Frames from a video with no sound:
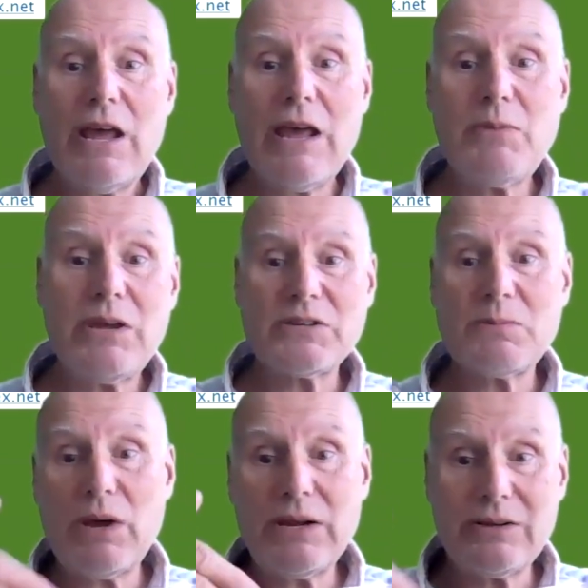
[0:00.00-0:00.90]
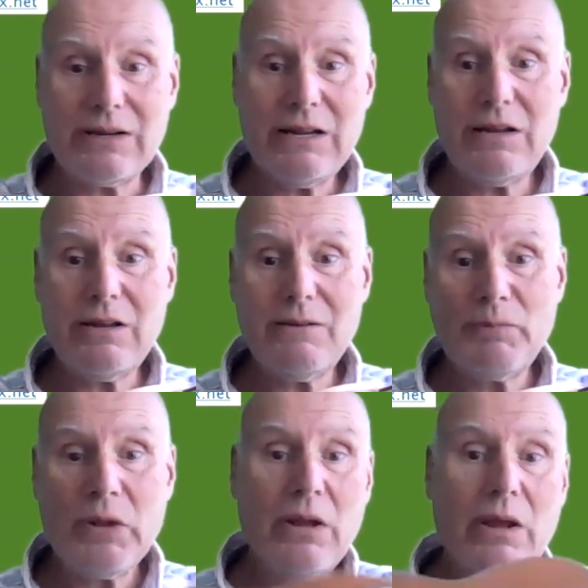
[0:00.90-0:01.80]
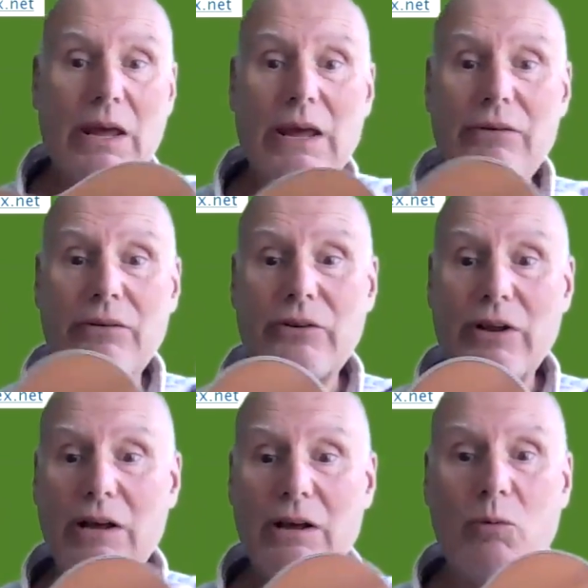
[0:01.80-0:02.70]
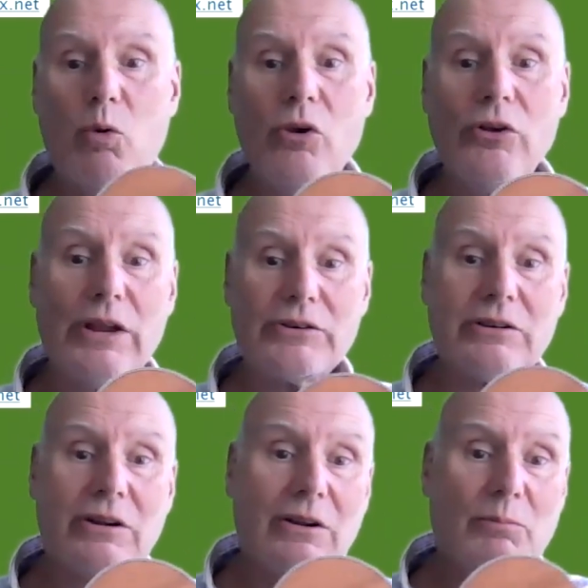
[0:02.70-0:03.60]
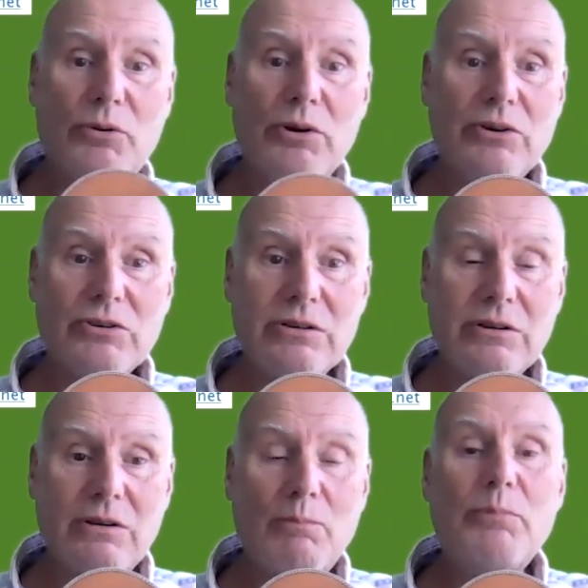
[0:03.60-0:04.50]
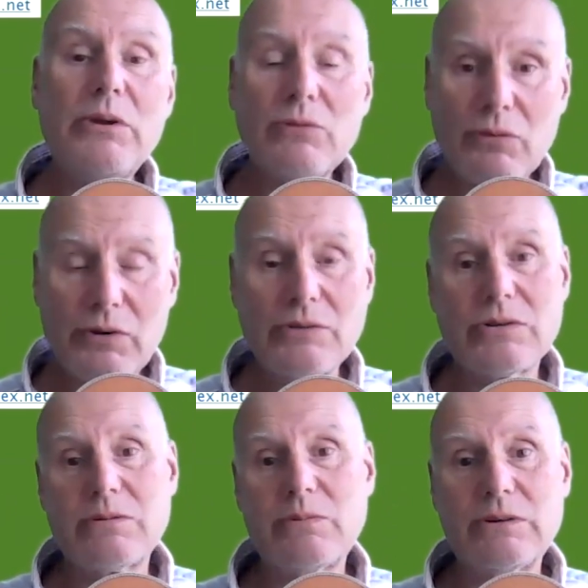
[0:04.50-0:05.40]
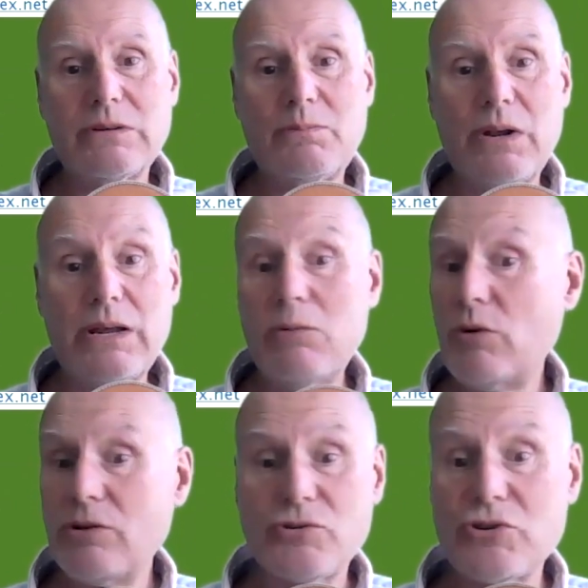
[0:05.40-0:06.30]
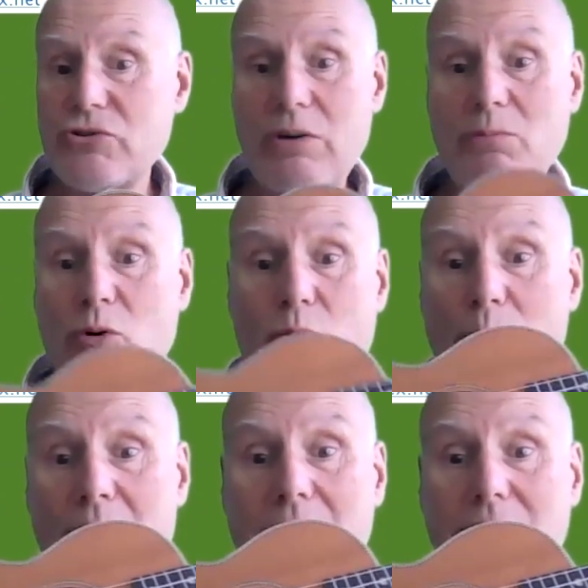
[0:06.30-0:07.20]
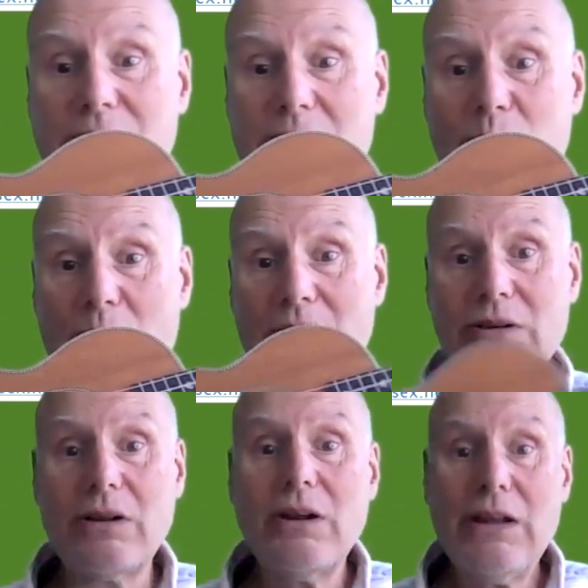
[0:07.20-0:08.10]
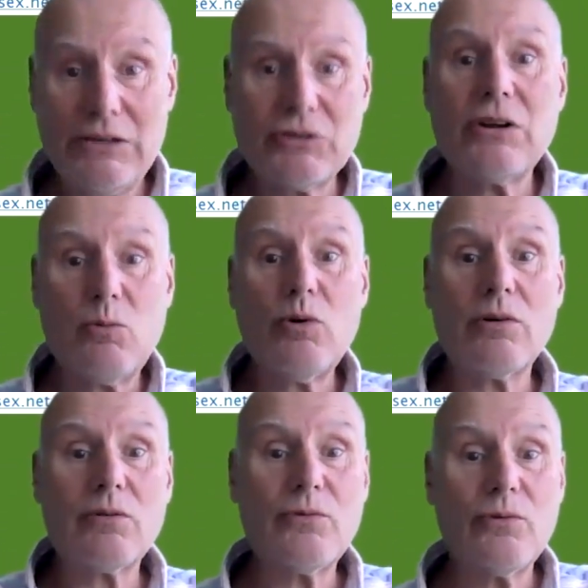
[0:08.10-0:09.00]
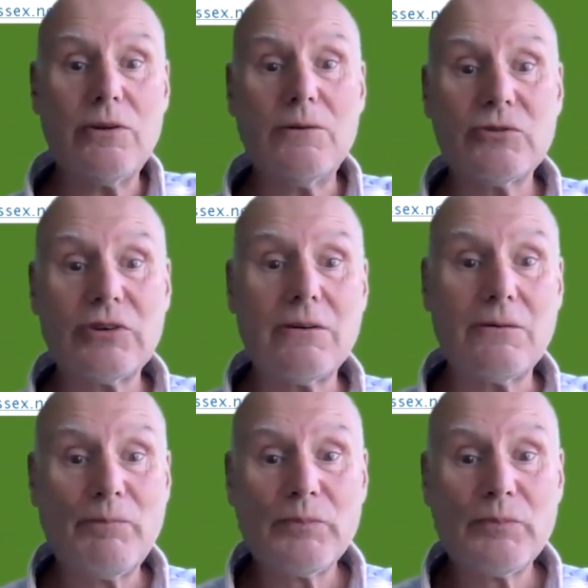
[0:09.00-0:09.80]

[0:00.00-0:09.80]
ABS binding here and uh, a walnut bridge. Beautiful instrument to play, whether you strum or pick, it doesn't matter, it's going to work for you. So.